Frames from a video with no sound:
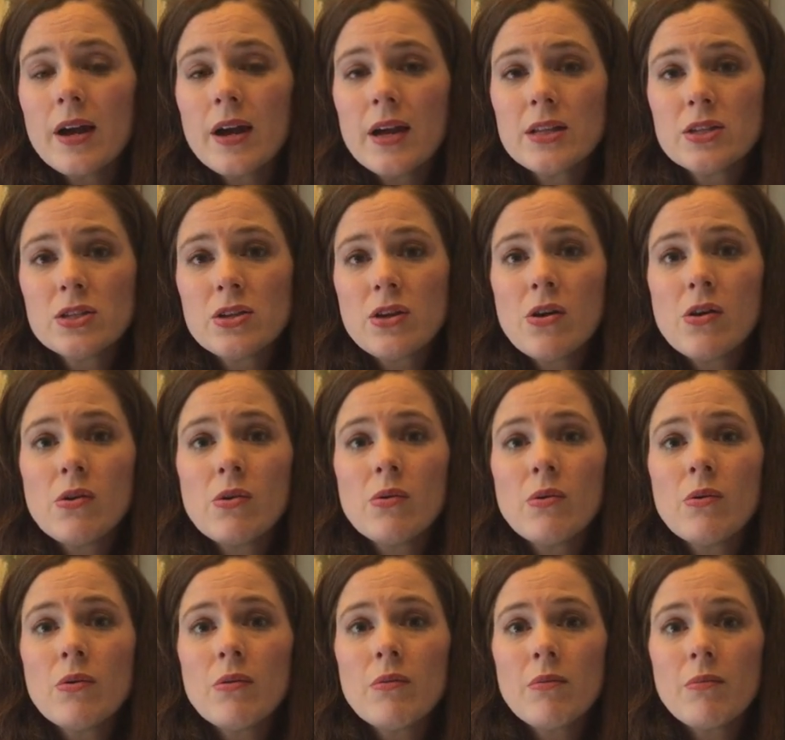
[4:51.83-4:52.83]
And
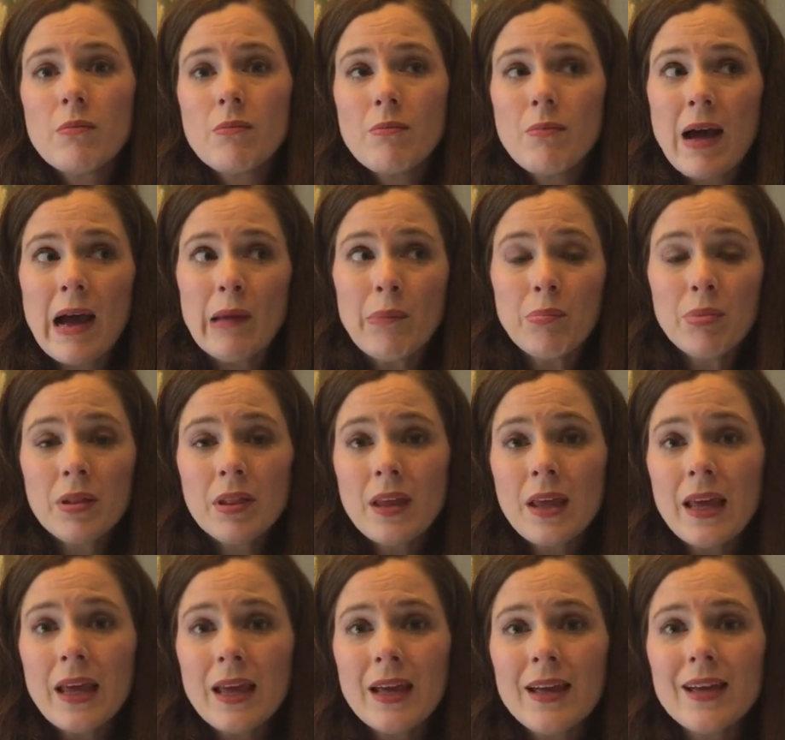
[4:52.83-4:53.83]
so my
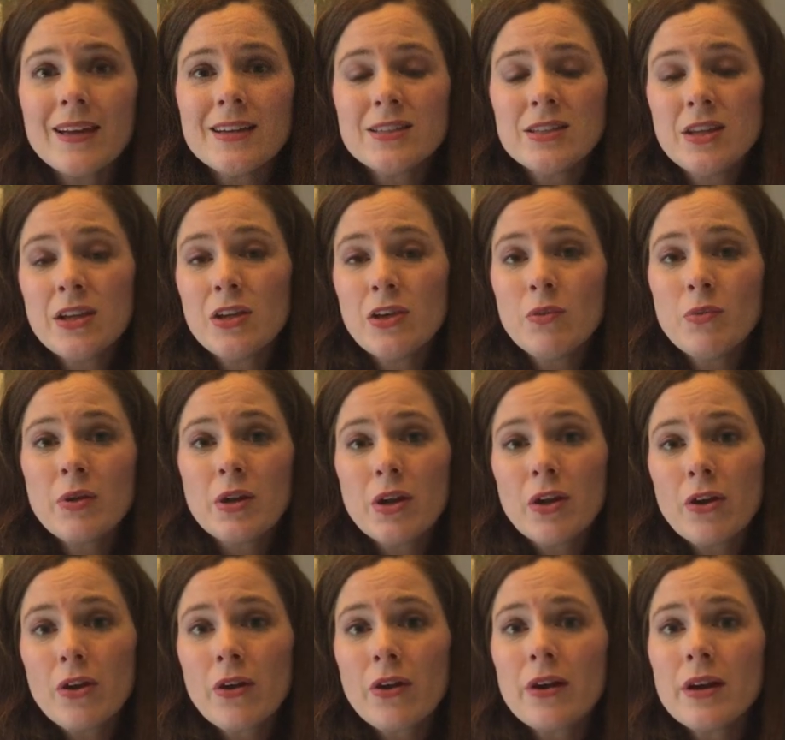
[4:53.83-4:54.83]
plea is that you would
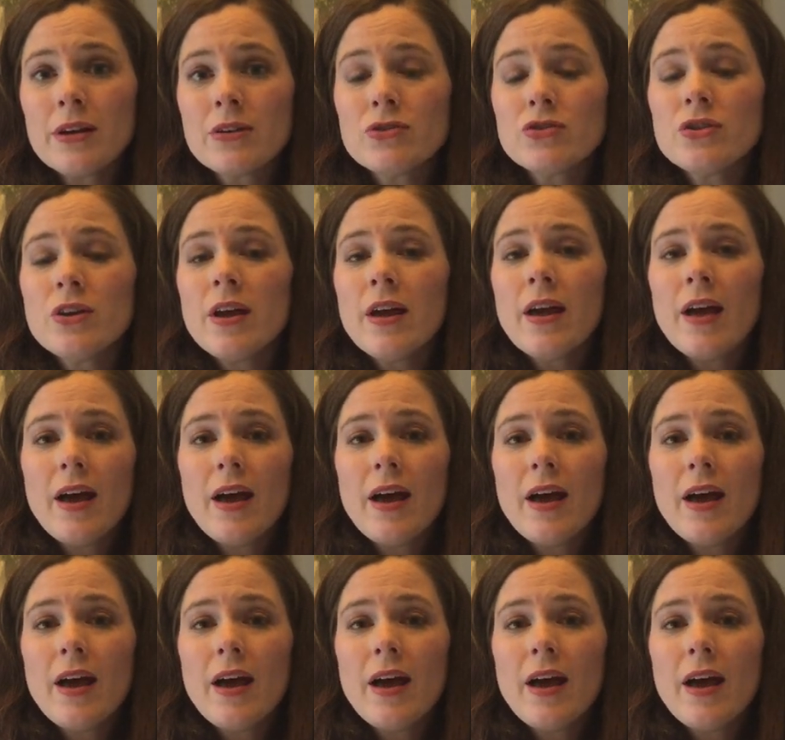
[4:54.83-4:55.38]
encourage